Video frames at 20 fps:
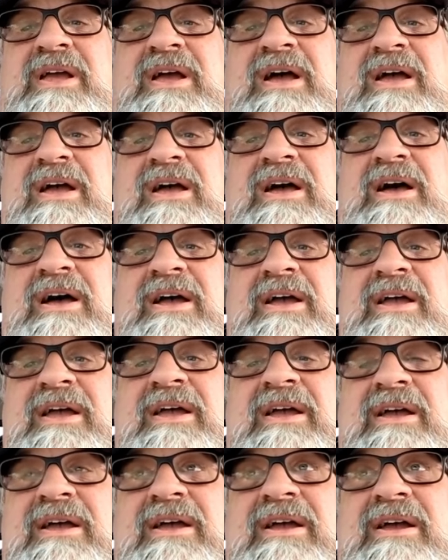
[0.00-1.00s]

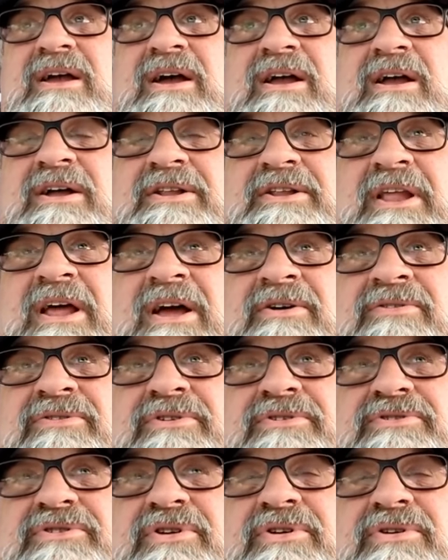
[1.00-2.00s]
I got down there
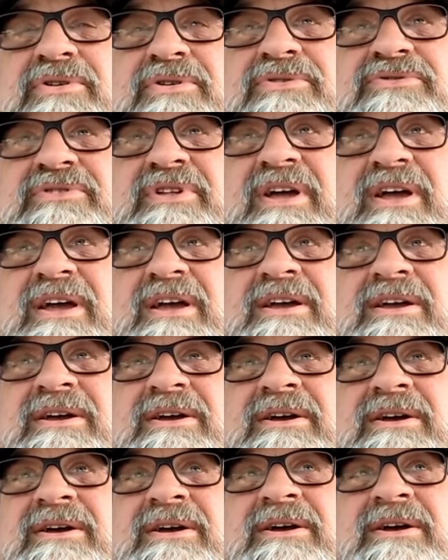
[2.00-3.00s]
Tuesday,
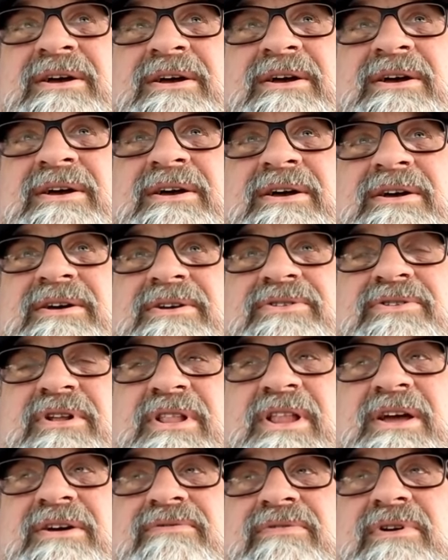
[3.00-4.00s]

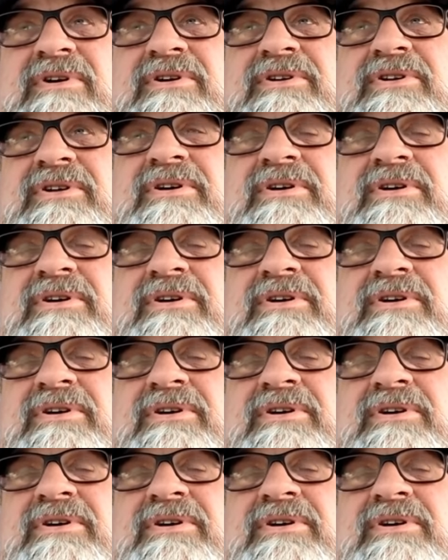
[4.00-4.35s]
delivered.